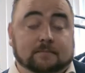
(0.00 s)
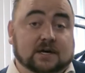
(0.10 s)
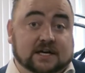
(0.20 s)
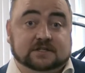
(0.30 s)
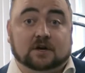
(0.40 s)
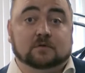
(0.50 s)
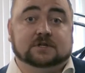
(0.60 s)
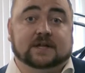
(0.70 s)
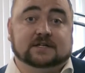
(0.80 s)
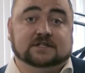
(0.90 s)
is go
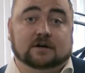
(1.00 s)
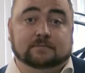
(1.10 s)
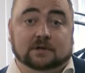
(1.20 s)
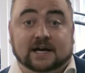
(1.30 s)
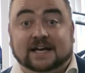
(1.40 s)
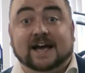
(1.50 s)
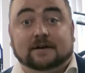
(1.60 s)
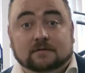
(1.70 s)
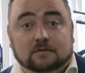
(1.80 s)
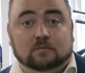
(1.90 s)
to that sample
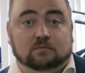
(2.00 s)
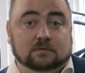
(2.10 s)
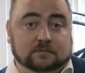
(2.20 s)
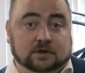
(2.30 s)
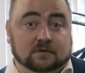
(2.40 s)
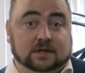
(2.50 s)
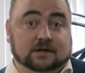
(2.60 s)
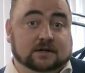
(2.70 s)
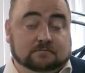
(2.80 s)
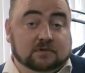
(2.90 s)
again using
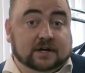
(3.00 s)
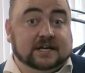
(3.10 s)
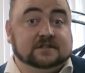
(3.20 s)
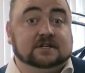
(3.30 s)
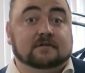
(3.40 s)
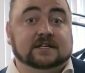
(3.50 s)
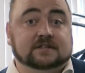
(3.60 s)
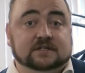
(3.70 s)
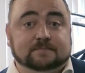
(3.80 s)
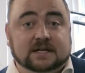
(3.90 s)
an
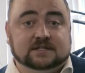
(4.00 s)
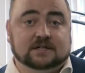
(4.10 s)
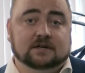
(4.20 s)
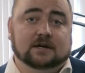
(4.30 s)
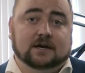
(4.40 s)
integrated dispenser